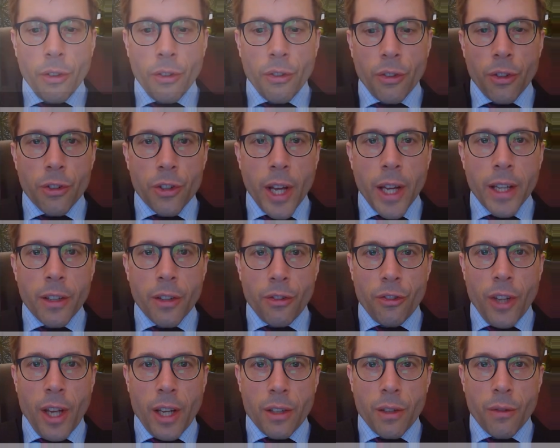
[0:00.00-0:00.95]
is a data
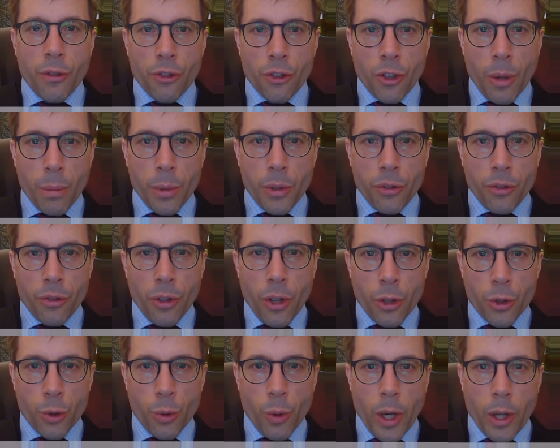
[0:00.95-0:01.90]
set of stop and
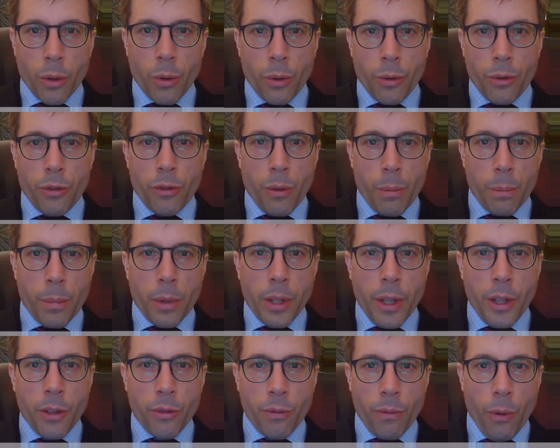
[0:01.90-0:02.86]
search records from
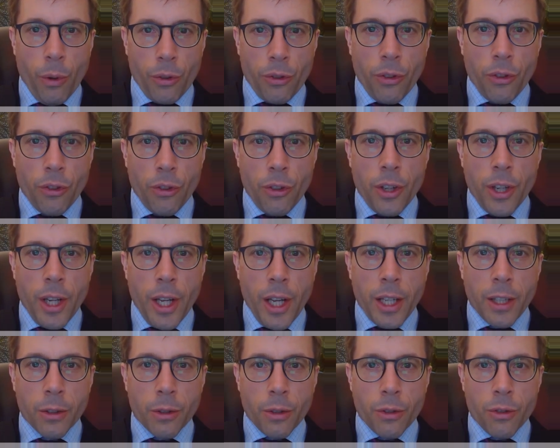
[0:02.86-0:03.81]
police forces in
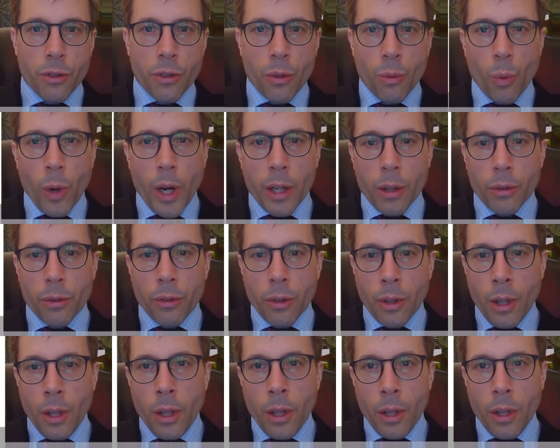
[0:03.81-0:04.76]
England and Wales.
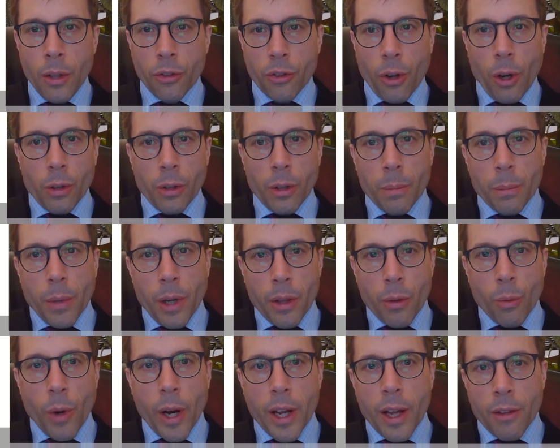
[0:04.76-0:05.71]
Scotland, by the
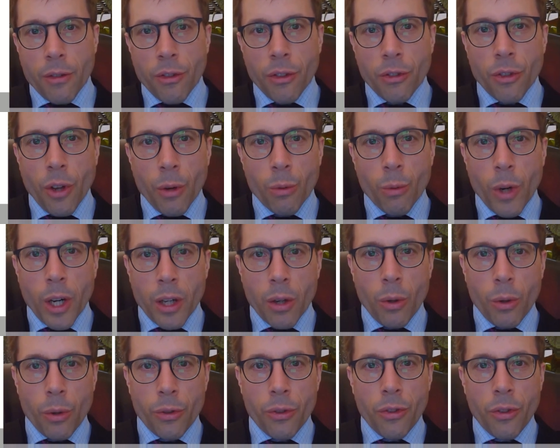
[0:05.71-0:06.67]
way, has its own
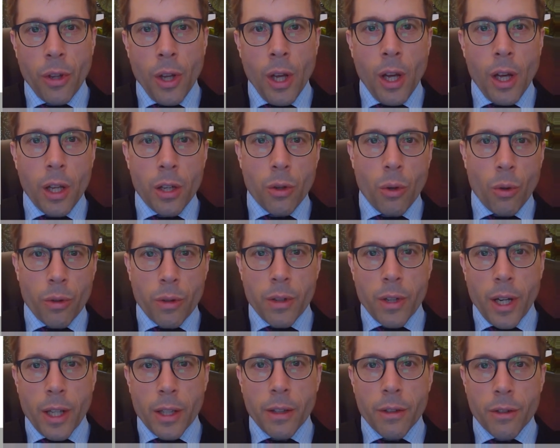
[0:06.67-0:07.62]
records, and Northern
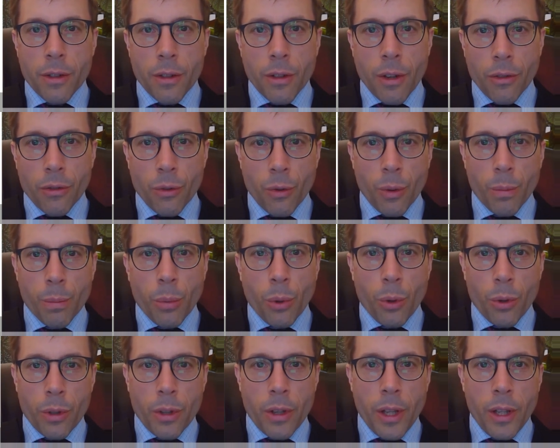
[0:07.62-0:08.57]
Ireland doesn't
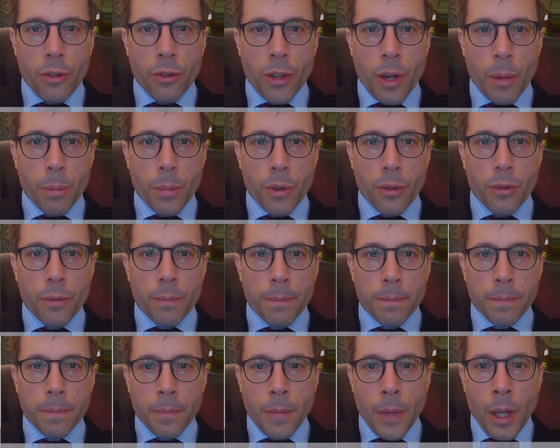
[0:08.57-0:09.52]
report these numbers.
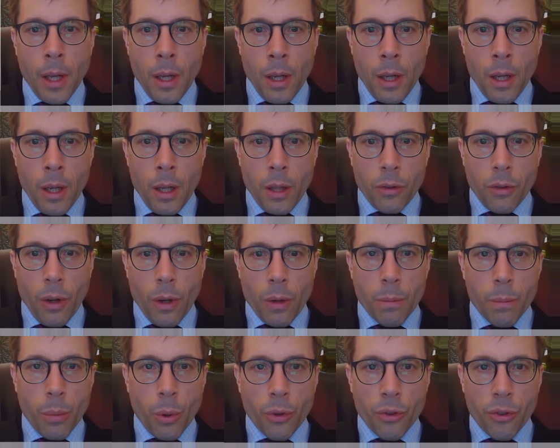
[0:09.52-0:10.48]
So,
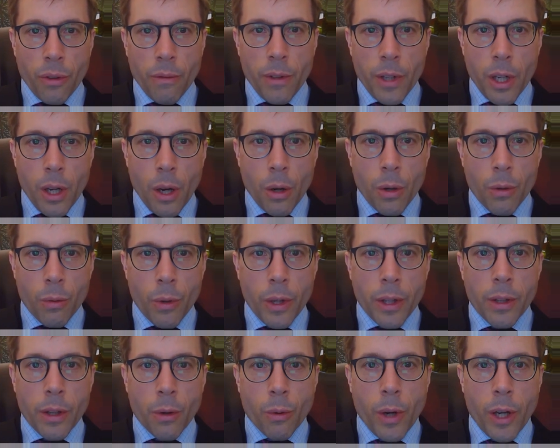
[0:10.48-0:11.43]
pause the video, read
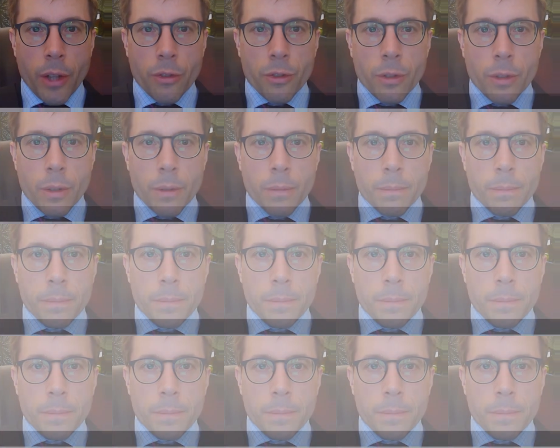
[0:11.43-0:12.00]
the question.